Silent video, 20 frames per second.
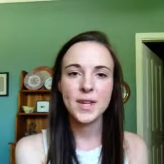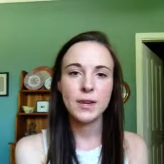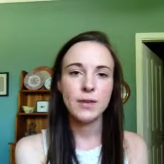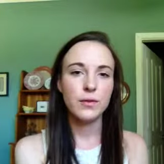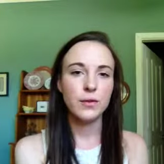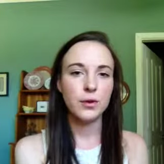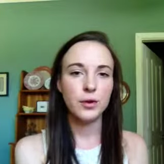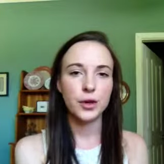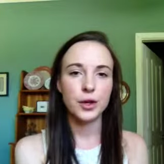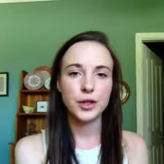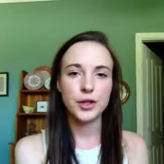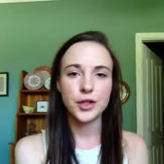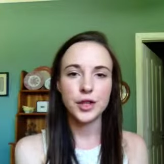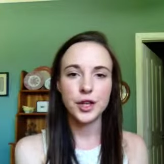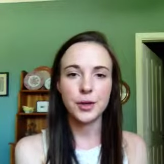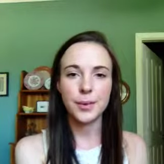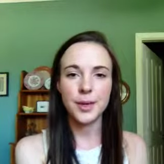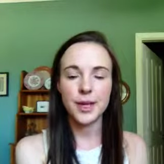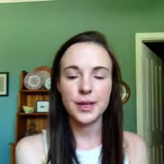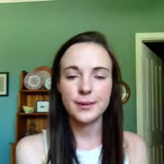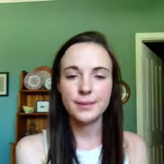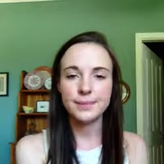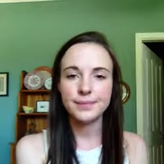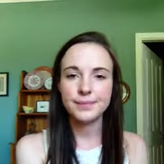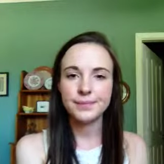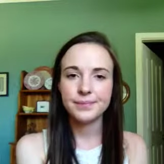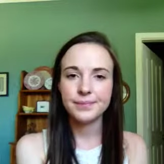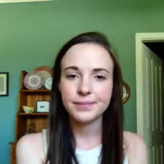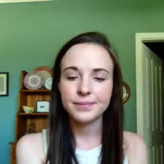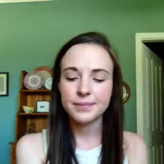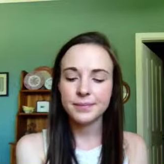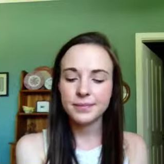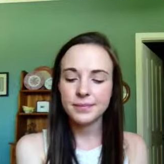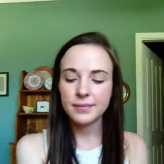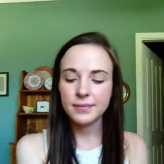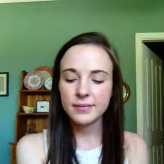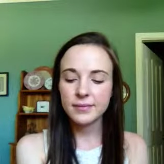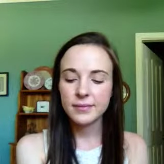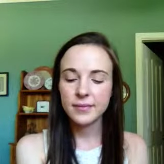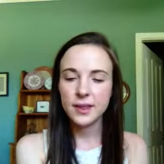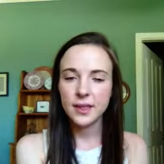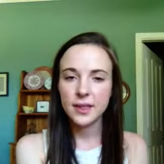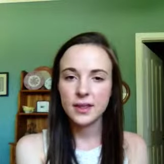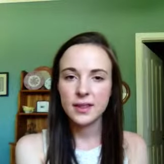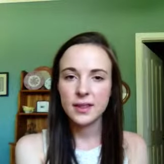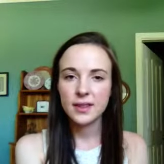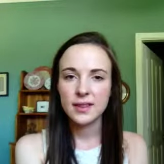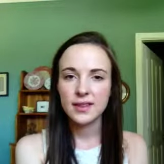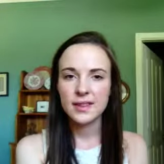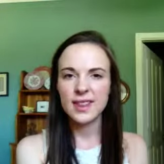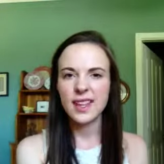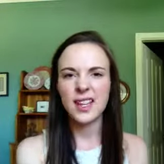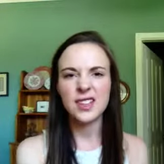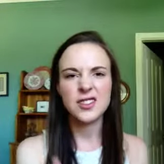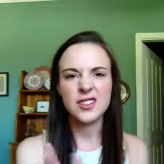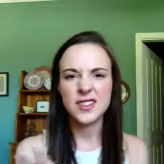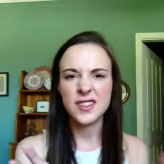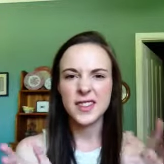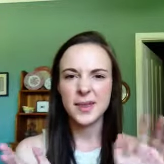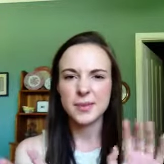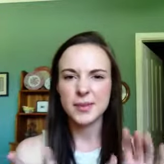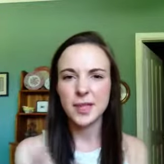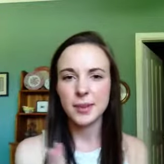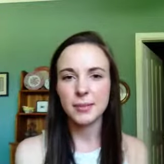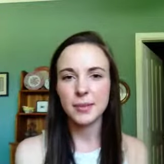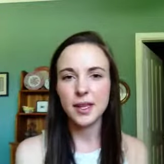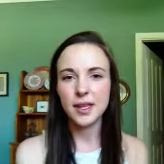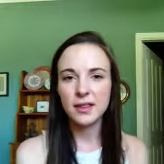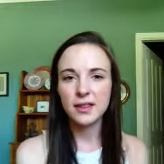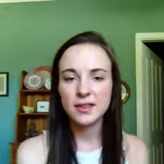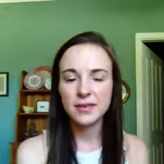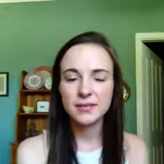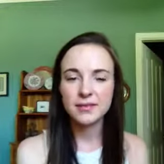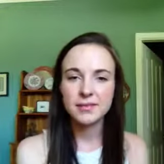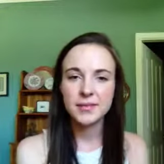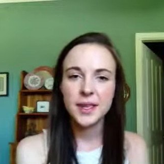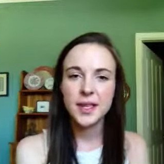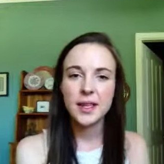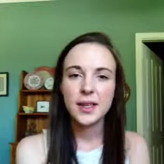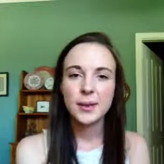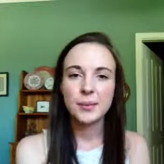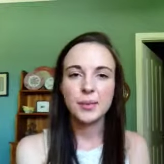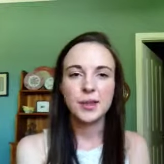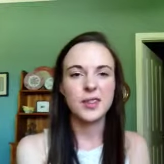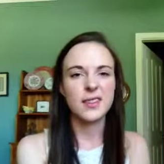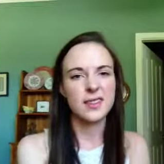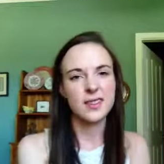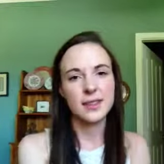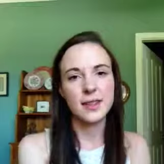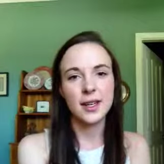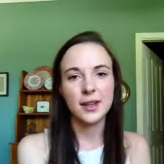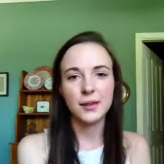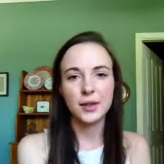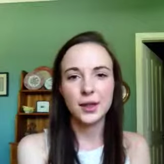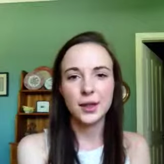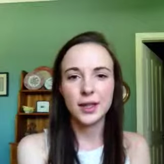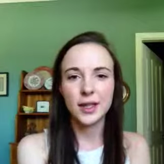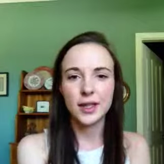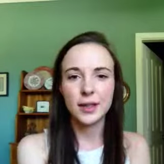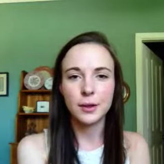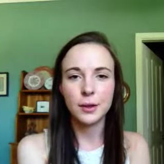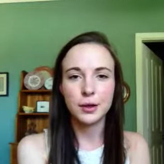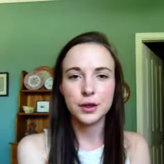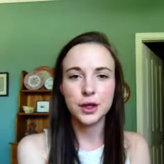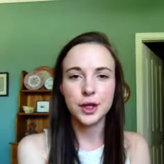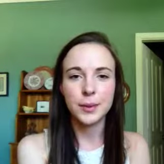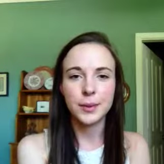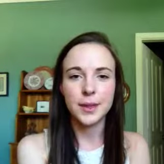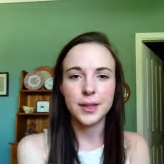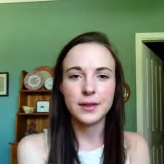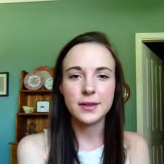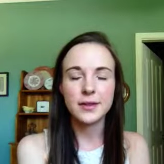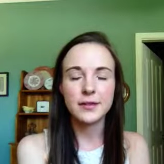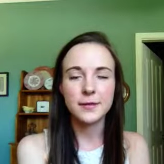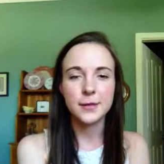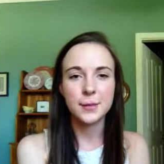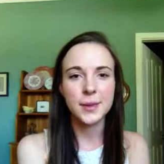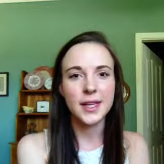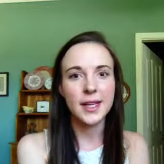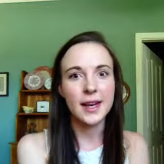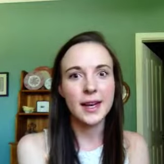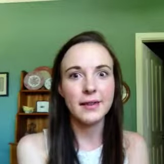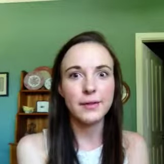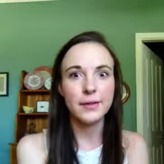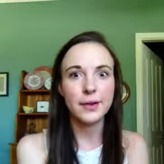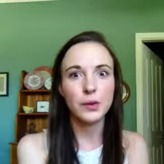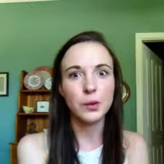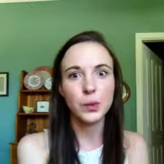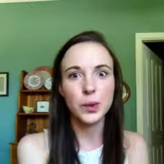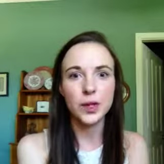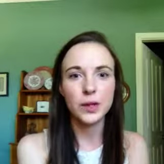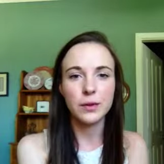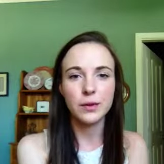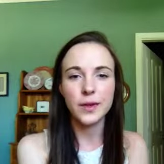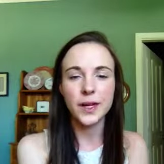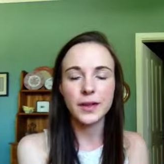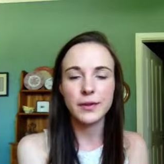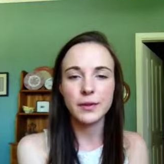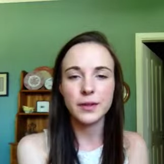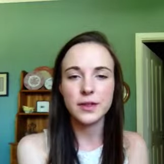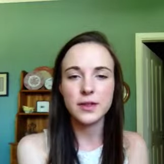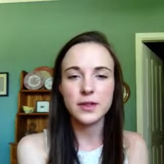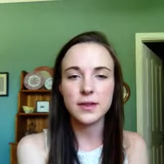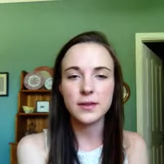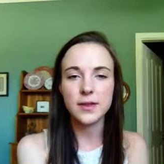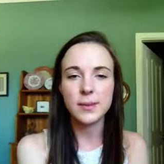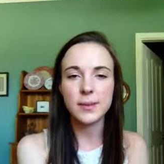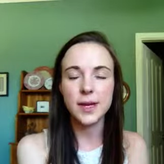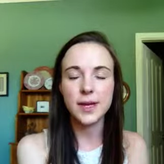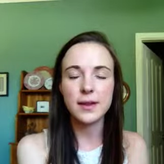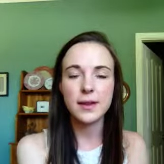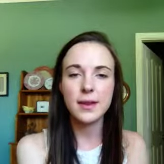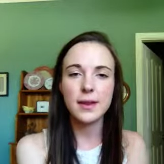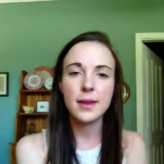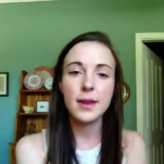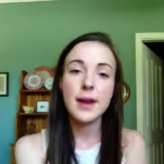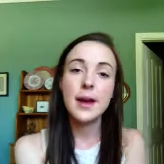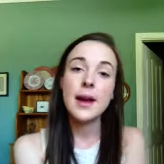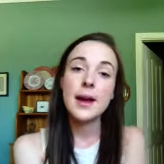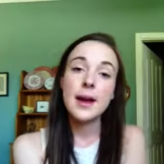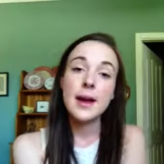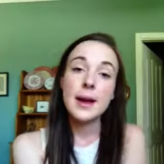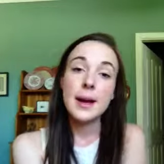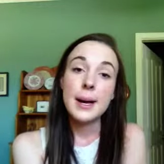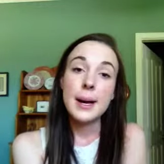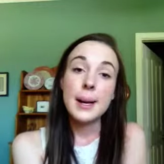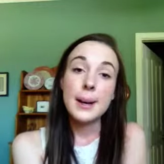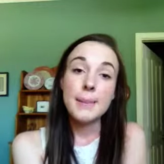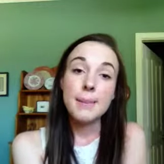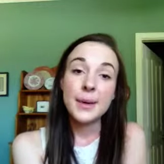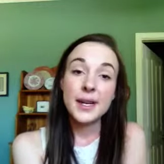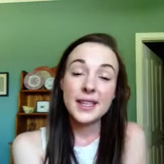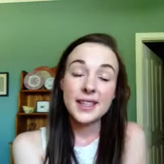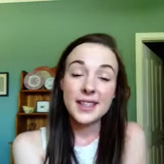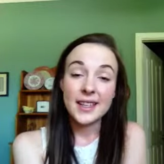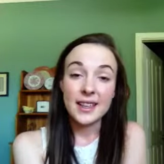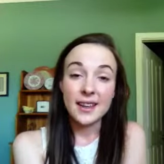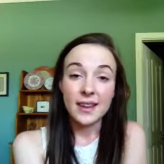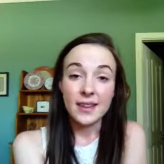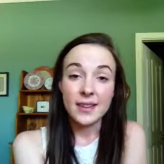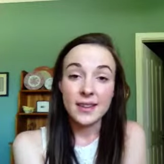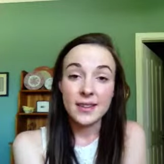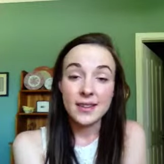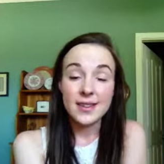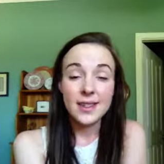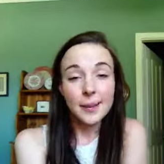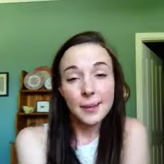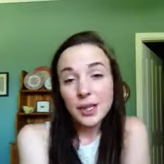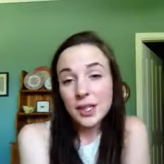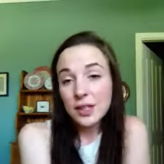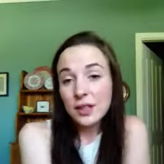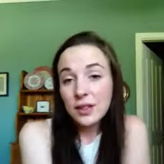for October/September, because it's kind of early in October for me to have real favourites of the month. But yeah, something